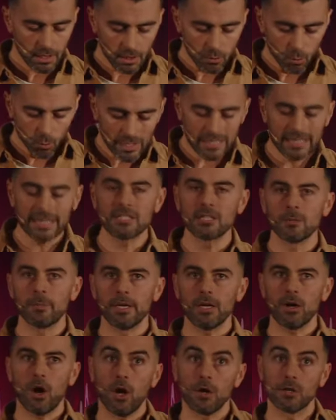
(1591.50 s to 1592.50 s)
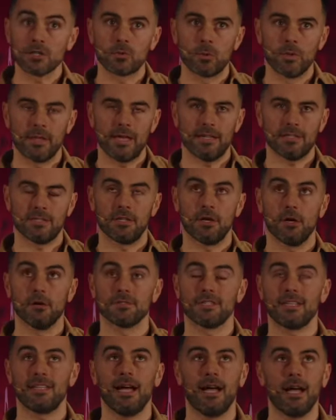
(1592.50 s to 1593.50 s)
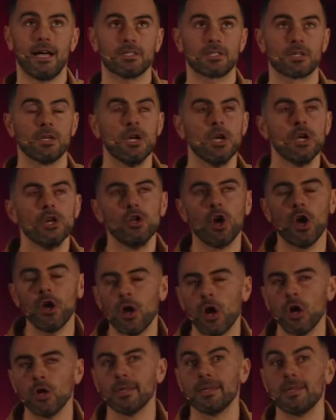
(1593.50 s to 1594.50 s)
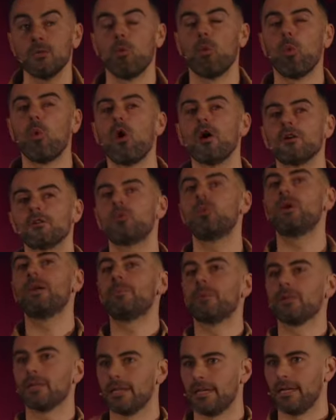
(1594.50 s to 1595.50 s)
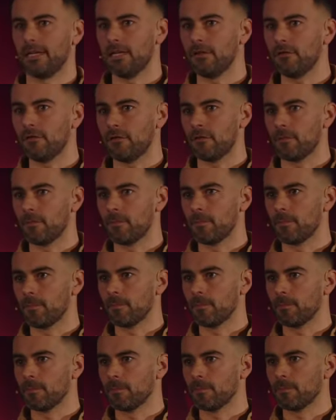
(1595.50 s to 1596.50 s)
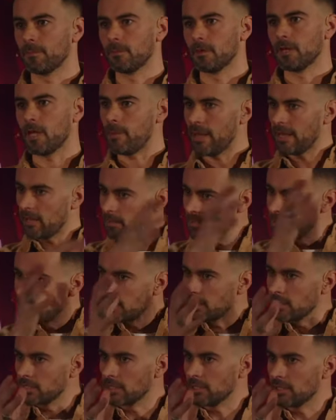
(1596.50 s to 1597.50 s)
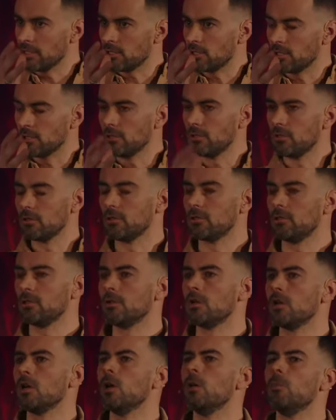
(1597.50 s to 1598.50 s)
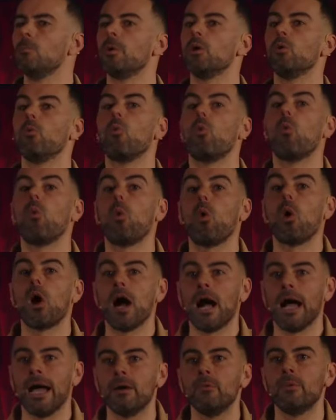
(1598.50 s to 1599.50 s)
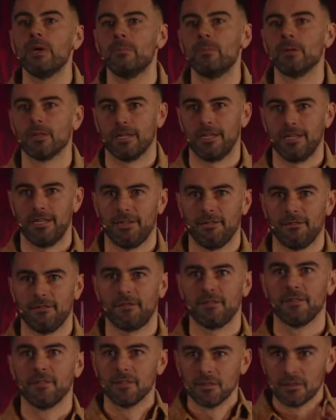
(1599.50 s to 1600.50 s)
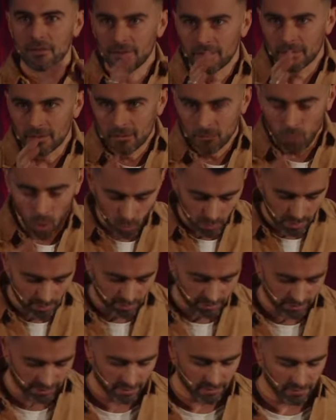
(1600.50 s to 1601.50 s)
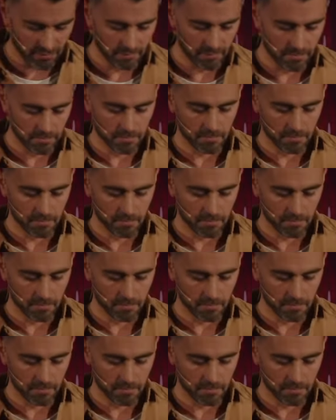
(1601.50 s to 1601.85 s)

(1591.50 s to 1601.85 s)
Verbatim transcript: We need to be honest with ourselves and ask not only what we believe about a particular issue, but why we believe what we believe.